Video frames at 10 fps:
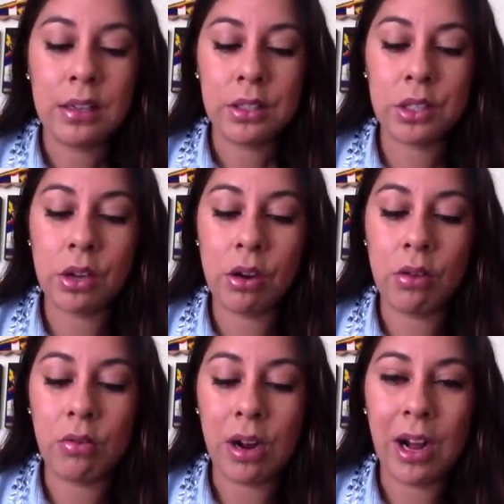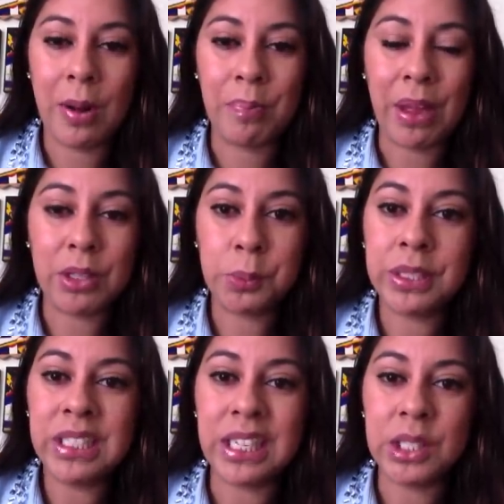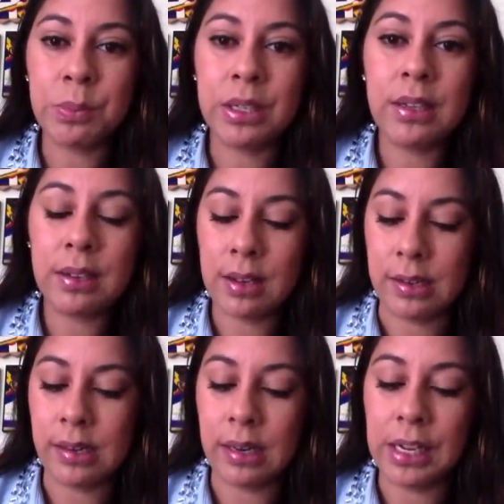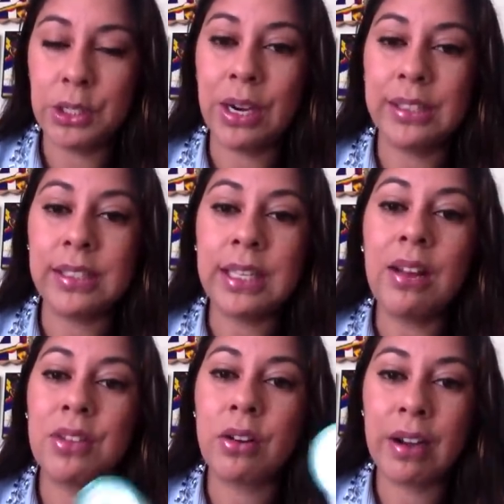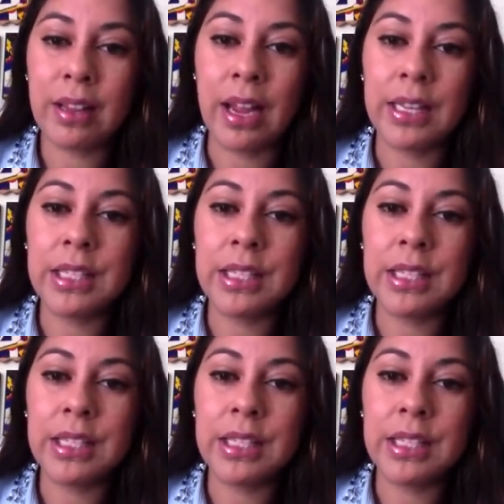So I was pretty desperate and I tried this out, the green light,